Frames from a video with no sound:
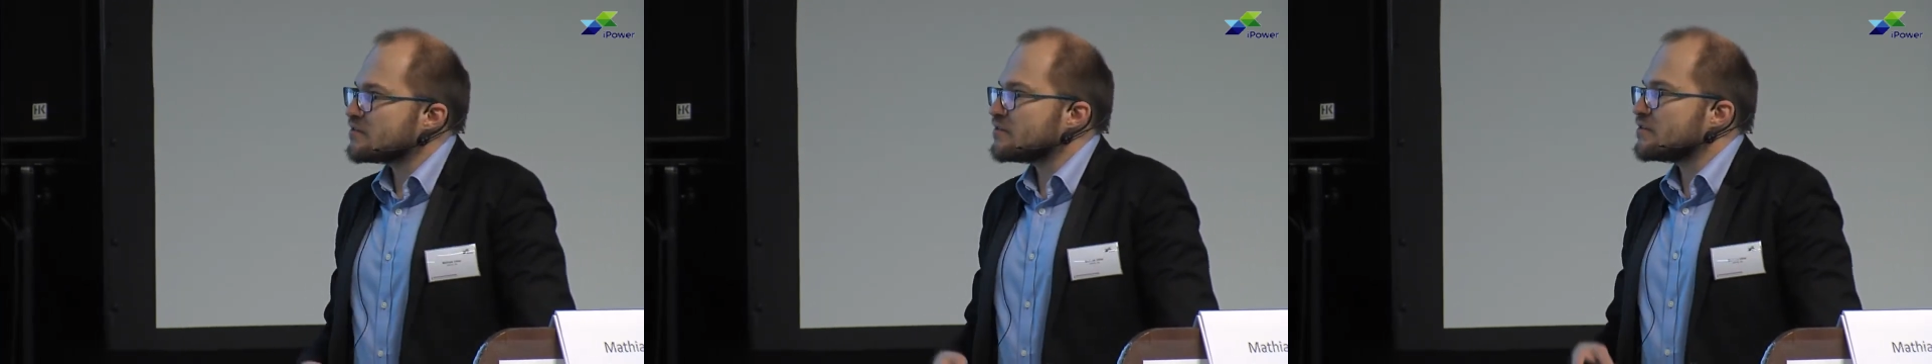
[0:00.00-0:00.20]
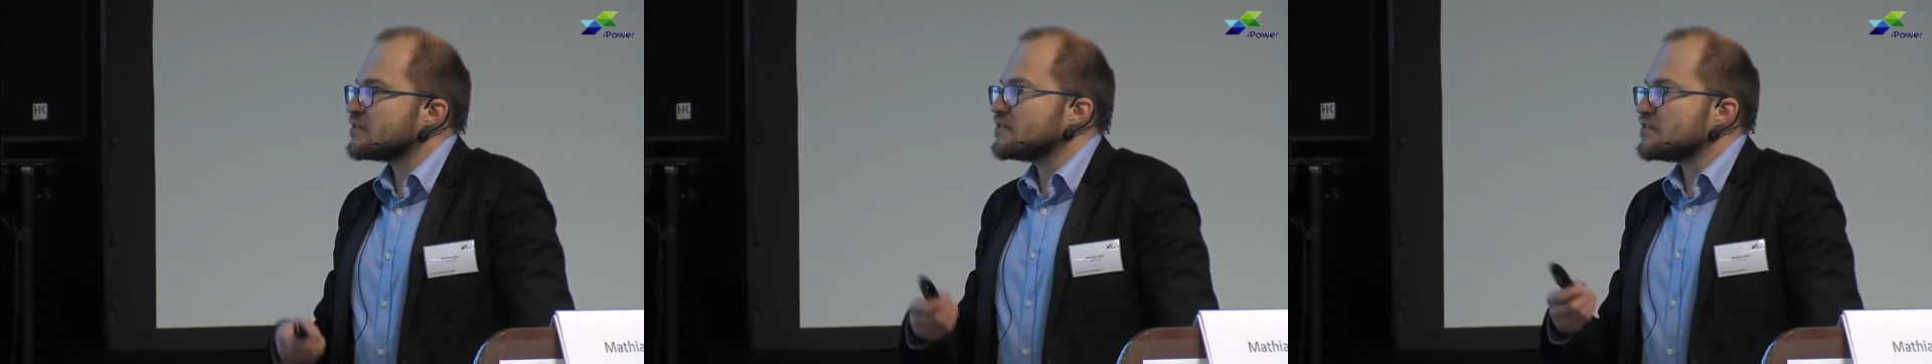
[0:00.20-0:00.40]

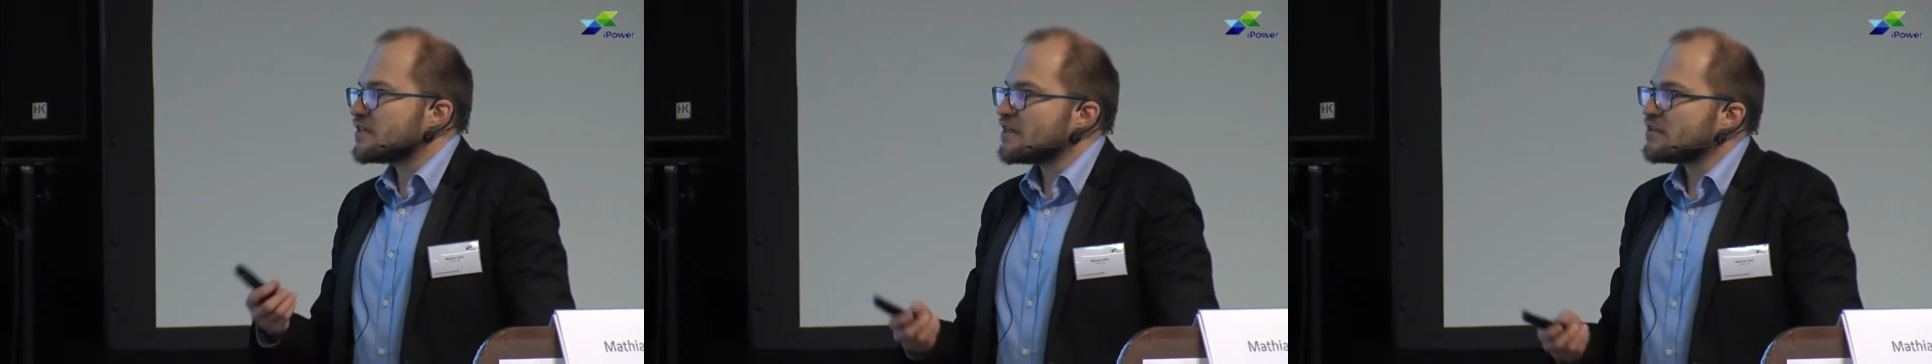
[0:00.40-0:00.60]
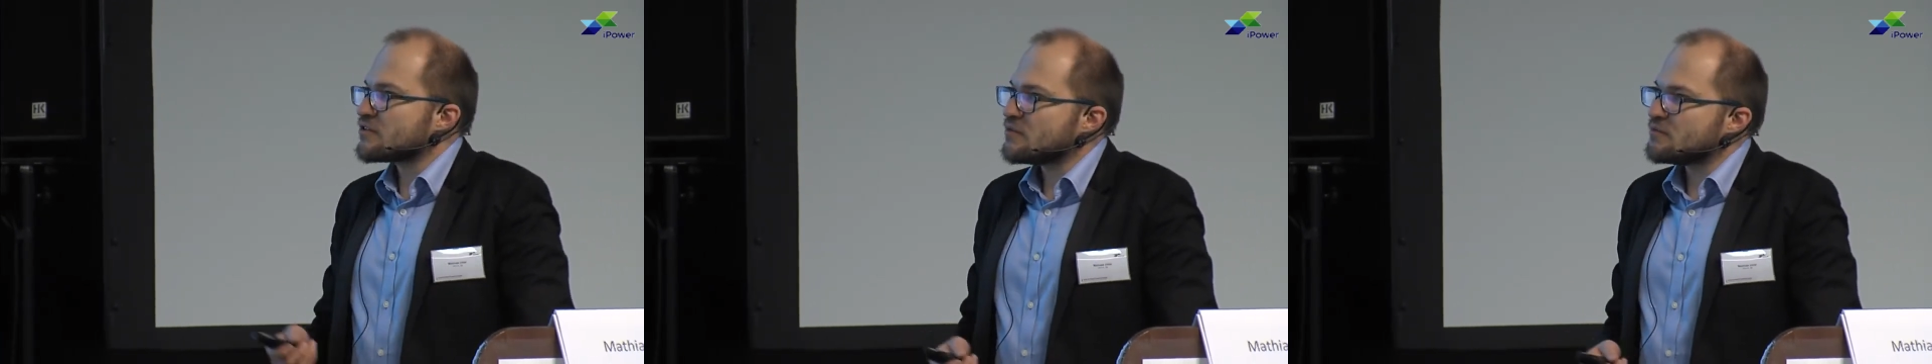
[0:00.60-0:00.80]
in
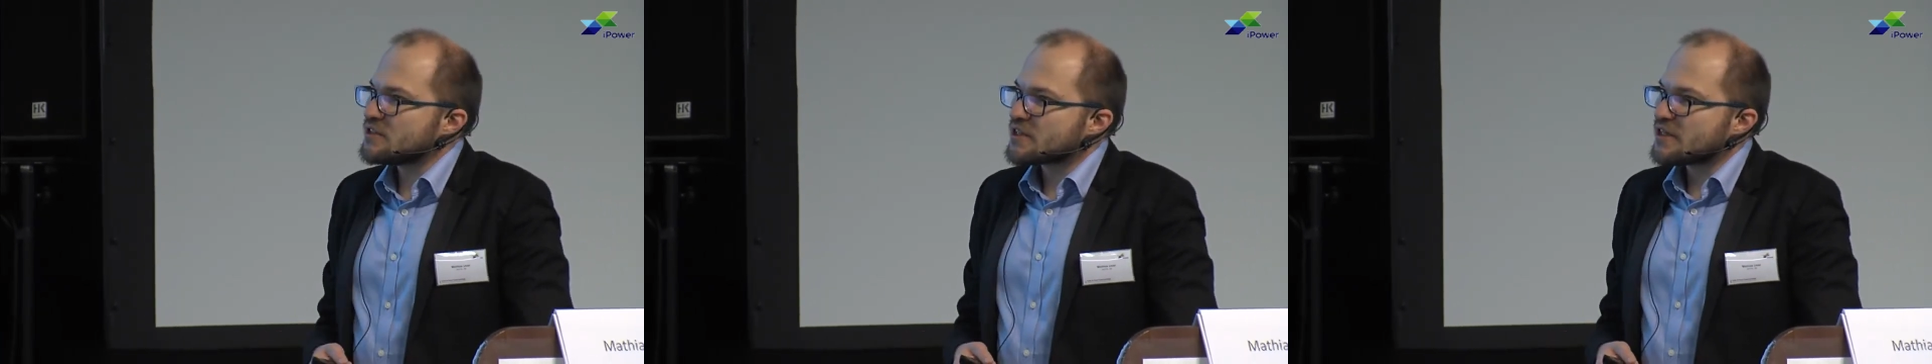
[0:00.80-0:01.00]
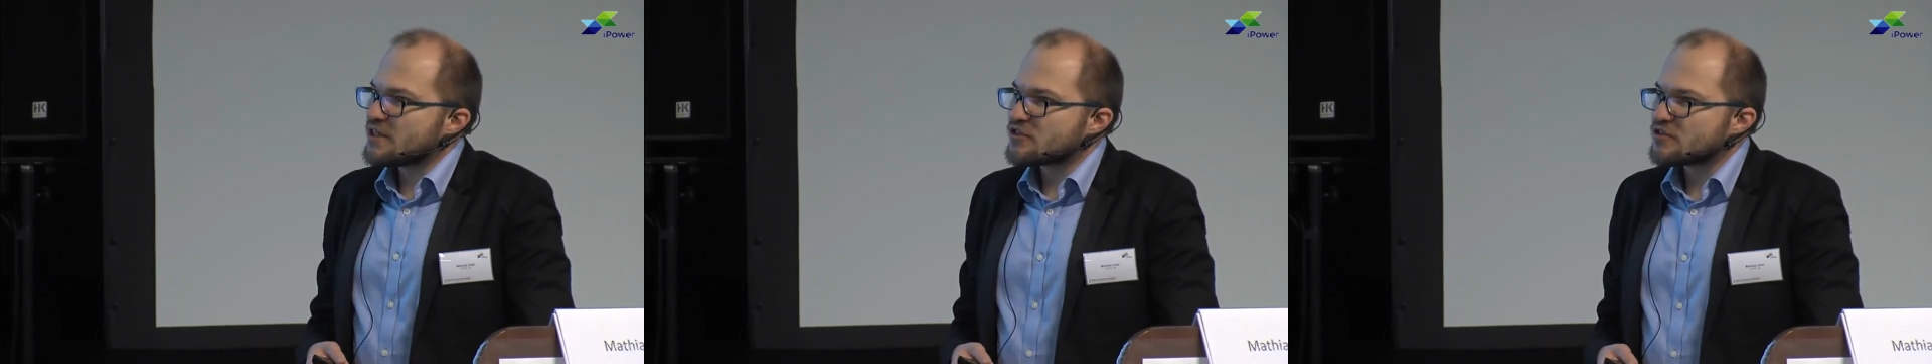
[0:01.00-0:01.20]

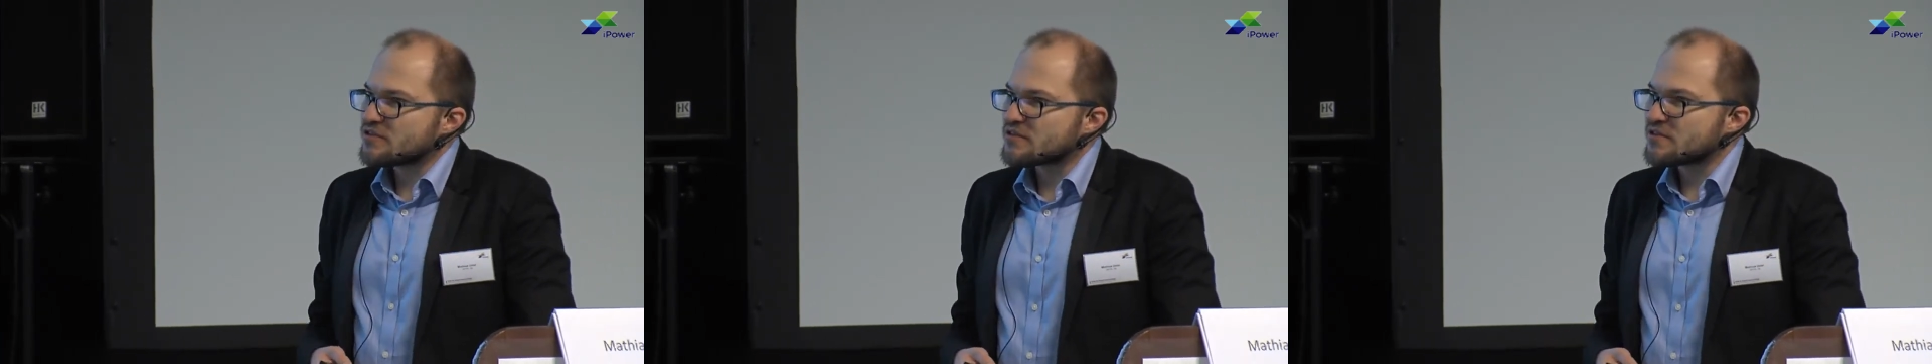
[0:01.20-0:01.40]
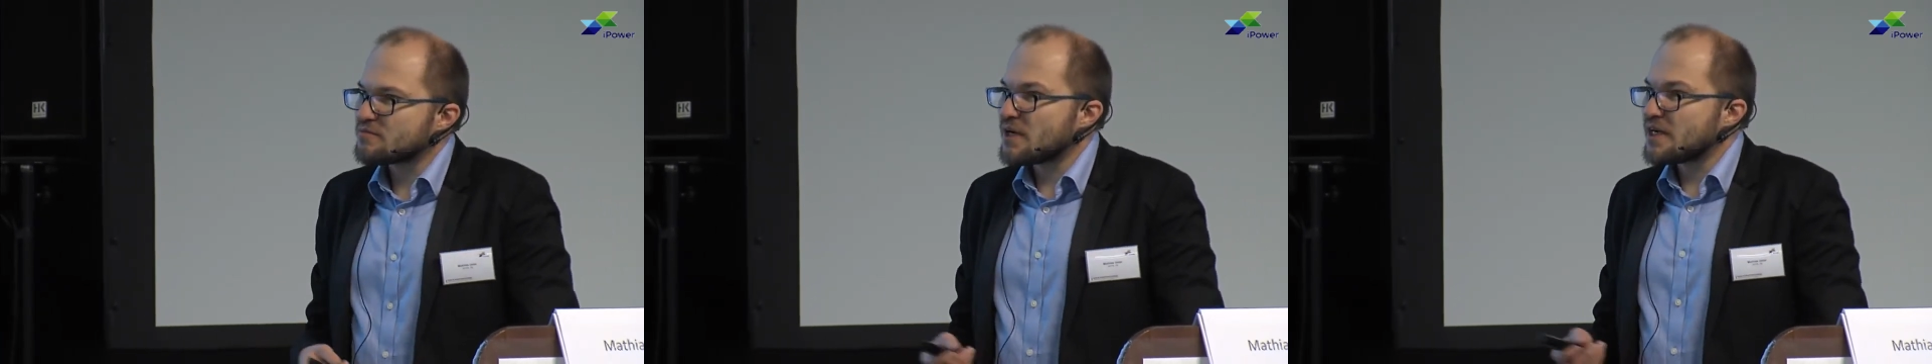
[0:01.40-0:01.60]
telecommunications,
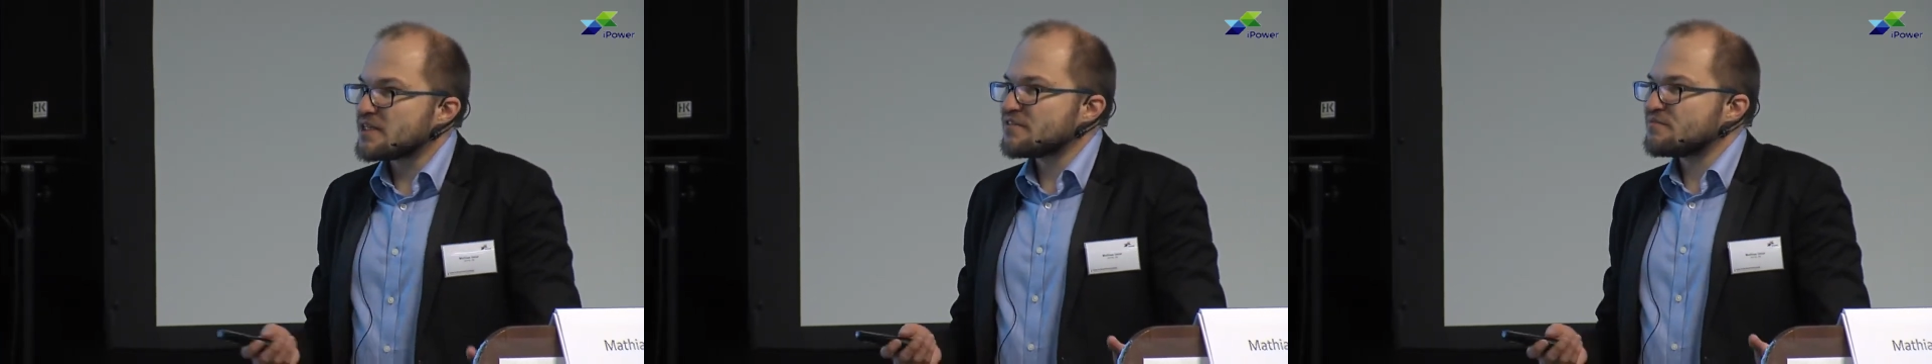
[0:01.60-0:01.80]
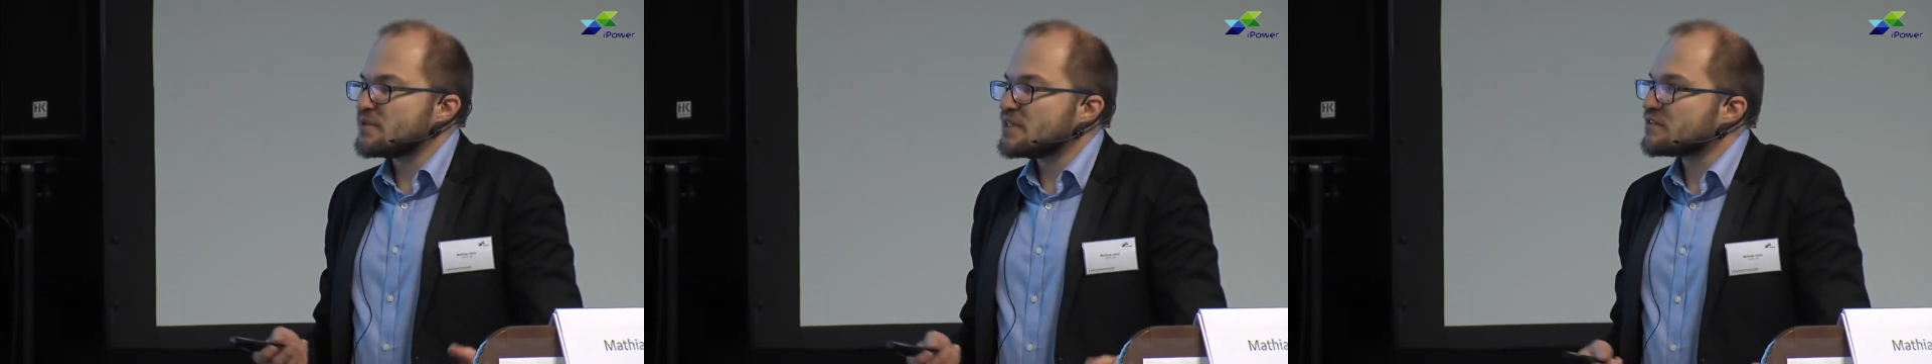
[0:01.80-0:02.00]
it might
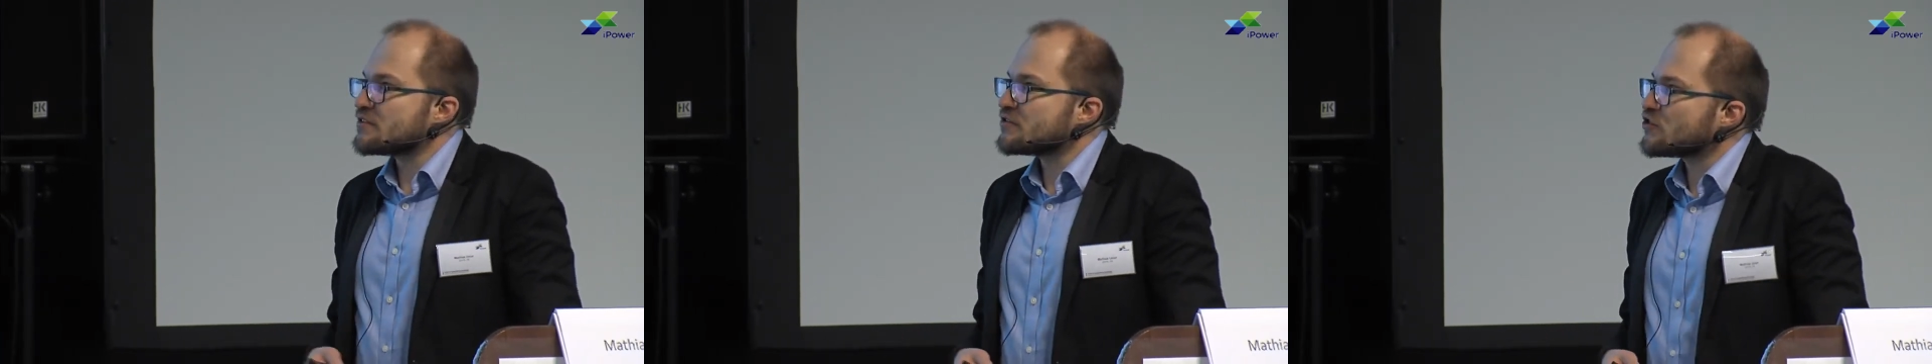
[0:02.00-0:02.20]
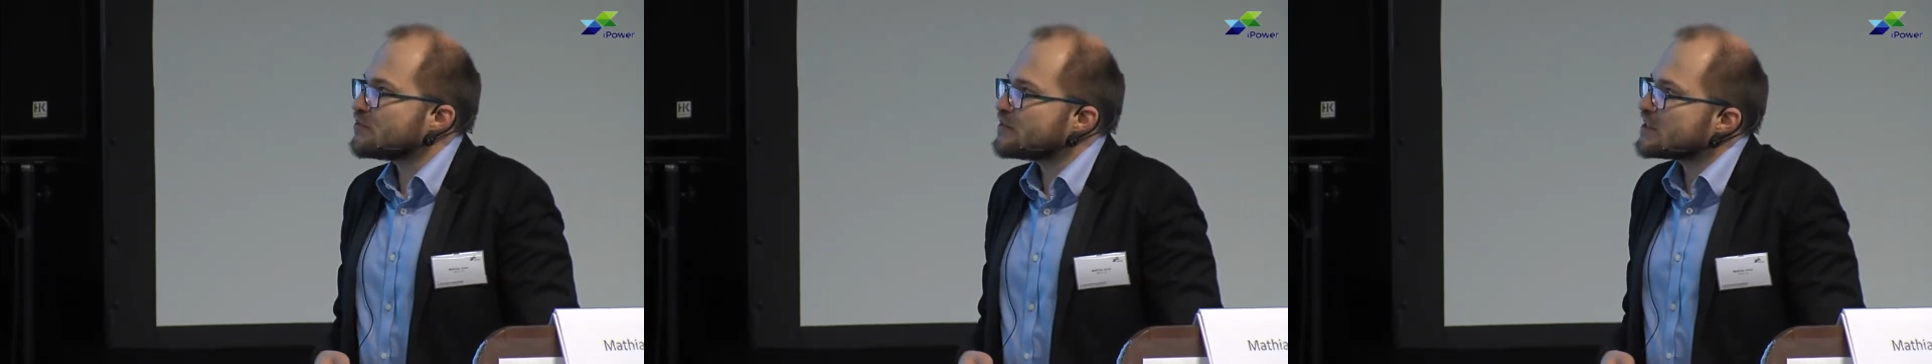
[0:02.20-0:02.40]
have been the
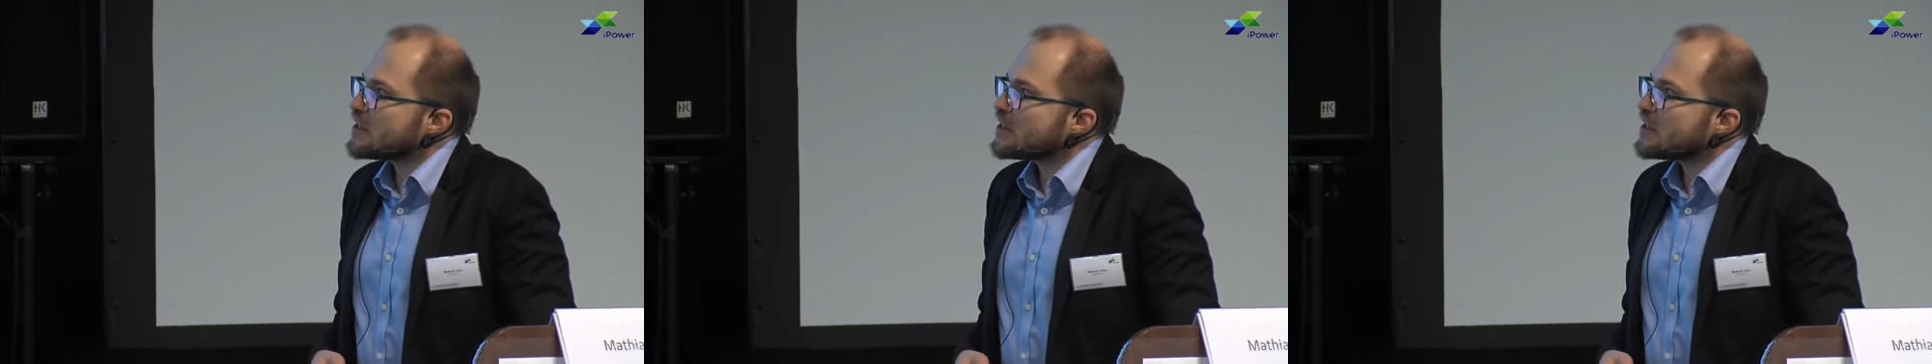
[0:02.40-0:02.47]
German